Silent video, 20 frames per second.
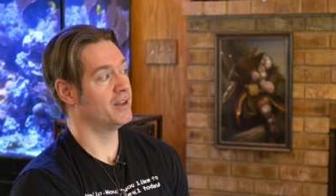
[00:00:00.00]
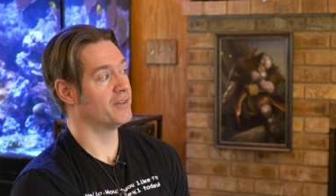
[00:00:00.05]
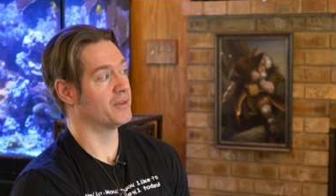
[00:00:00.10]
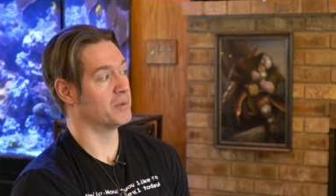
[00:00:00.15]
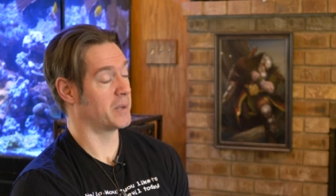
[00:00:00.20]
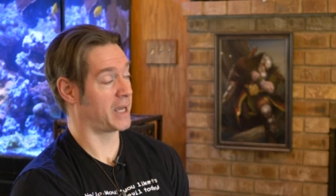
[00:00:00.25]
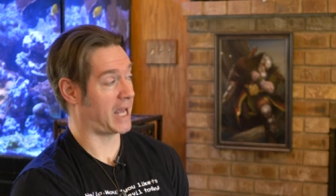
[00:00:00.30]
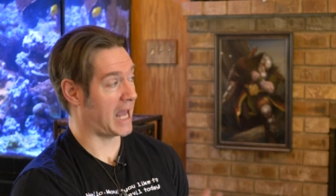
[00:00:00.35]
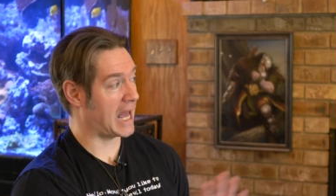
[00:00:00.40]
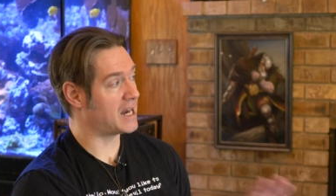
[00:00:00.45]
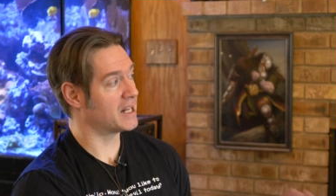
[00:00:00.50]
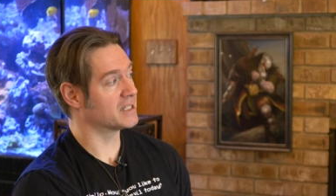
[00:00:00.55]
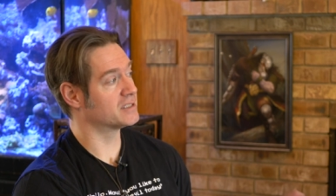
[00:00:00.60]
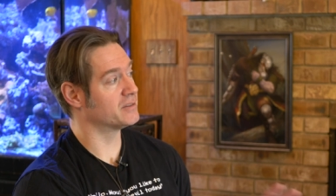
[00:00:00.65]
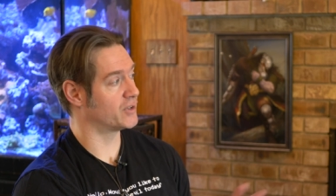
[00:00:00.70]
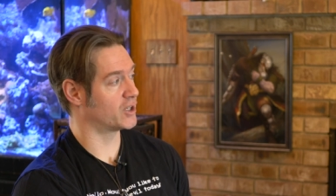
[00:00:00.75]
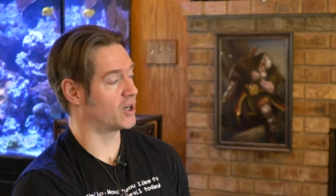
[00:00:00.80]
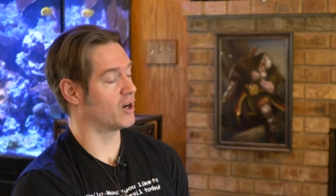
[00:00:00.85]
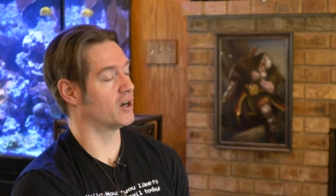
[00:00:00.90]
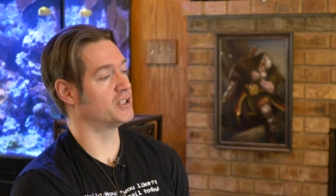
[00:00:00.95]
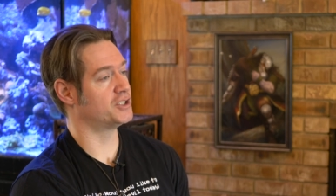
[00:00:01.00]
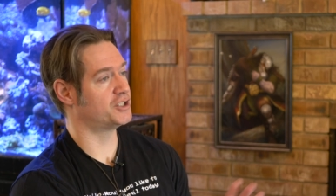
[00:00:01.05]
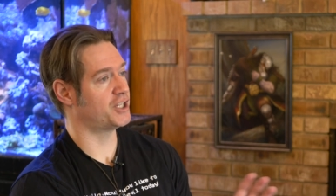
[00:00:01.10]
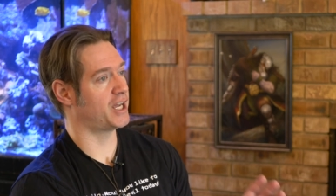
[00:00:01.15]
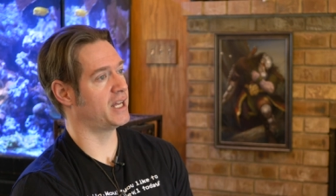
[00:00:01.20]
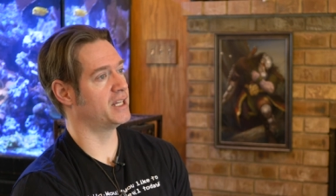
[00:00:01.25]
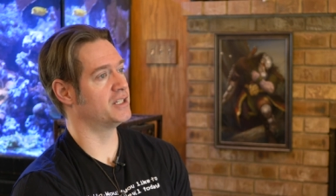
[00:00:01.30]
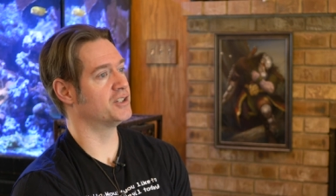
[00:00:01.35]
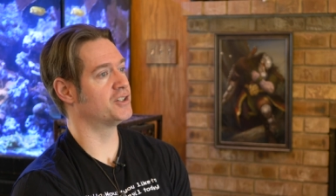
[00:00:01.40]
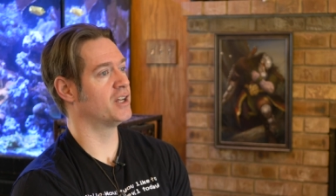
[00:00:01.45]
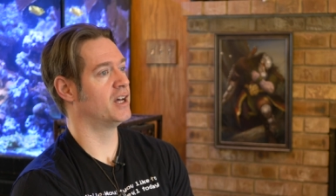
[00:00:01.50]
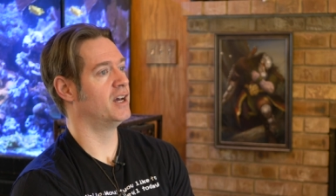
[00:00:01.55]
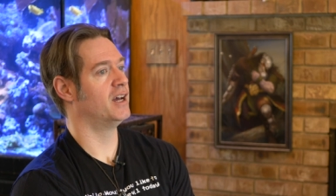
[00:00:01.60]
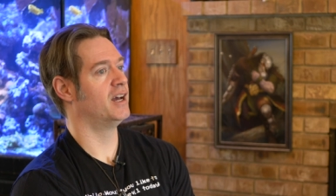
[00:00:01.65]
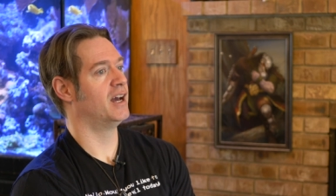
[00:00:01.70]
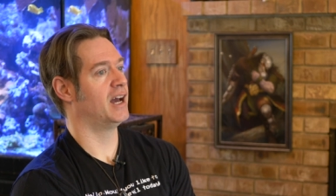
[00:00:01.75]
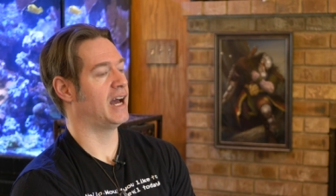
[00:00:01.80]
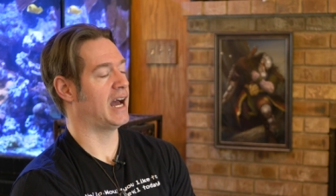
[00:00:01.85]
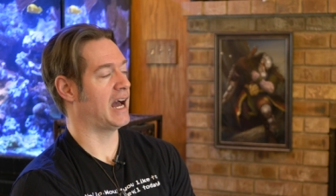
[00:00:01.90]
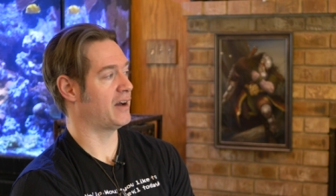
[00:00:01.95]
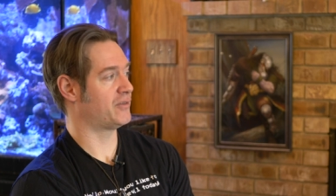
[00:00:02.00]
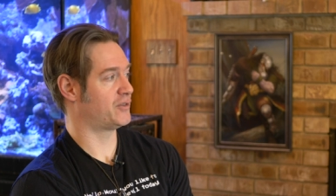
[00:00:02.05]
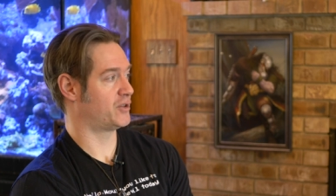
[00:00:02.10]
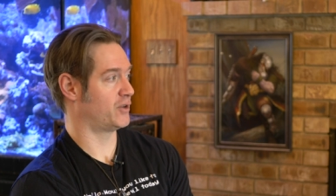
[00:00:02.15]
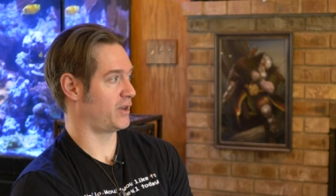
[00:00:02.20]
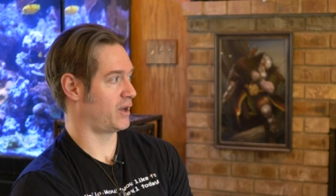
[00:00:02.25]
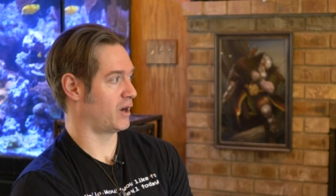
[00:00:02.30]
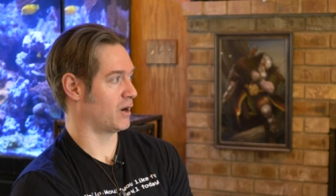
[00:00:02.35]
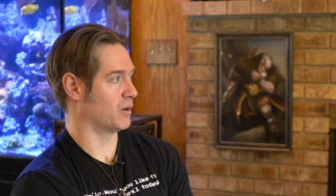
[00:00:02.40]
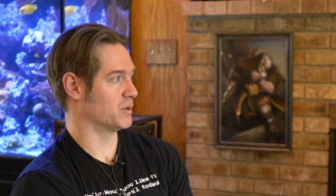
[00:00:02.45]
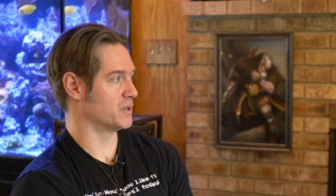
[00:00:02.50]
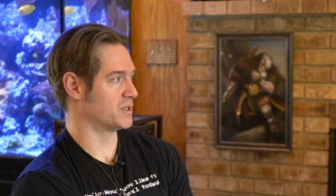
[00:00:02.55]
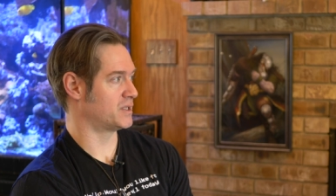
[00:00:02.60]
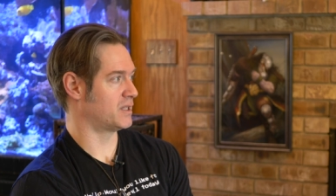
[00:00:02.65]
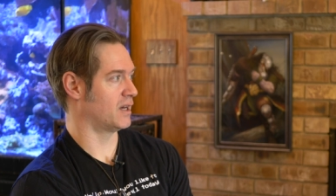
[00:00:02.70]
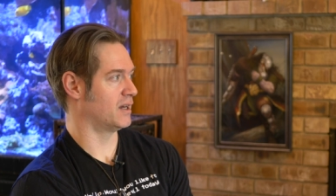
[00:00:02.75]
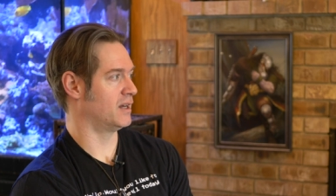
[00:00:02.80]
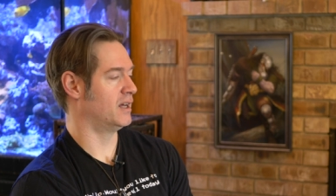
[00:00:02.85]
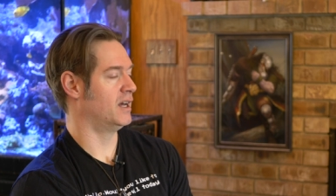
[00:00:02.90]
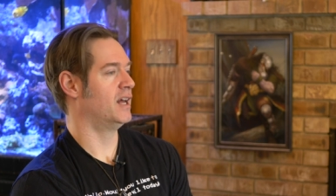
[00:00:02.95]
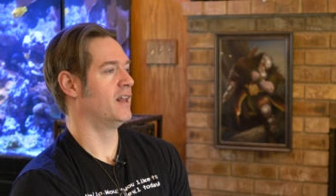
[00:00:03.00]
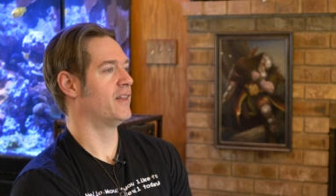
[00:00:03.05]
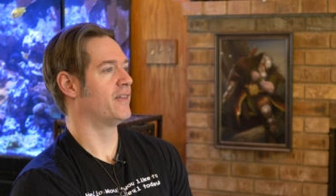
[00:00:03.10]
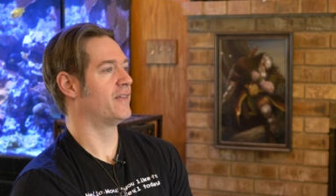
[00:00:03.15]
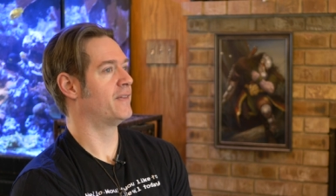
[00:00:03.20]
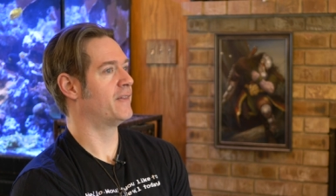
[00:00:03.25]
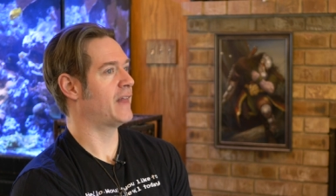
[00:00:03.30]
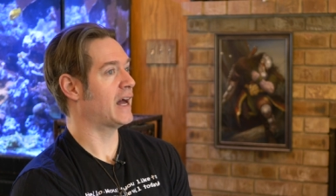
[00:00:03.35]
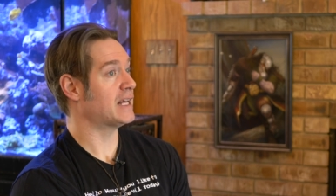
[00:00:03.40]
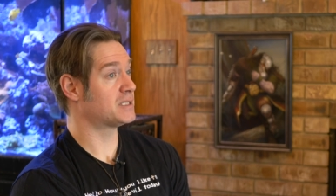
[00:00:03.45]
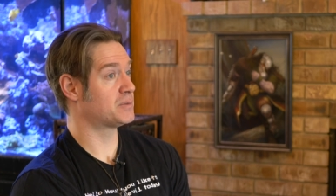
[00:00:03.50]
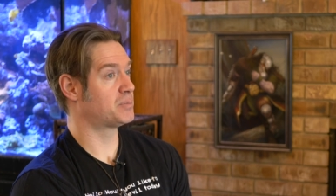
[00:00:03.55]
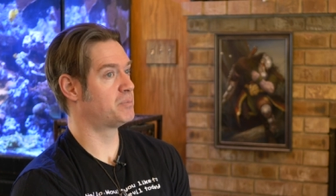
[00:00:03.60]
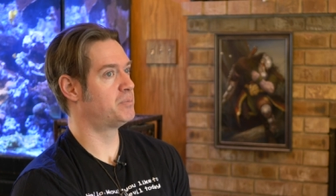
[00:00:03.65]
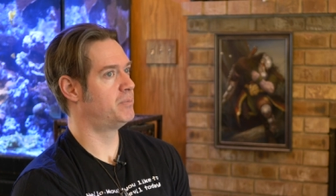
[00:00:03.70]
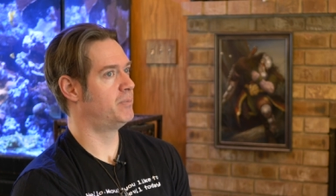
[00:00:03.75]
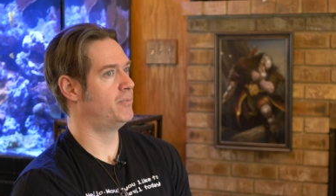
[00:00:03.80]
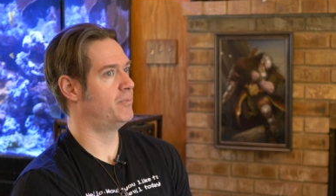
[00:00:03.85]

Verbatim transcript: the mechanics of the card changed after the art was done. Hmm. That's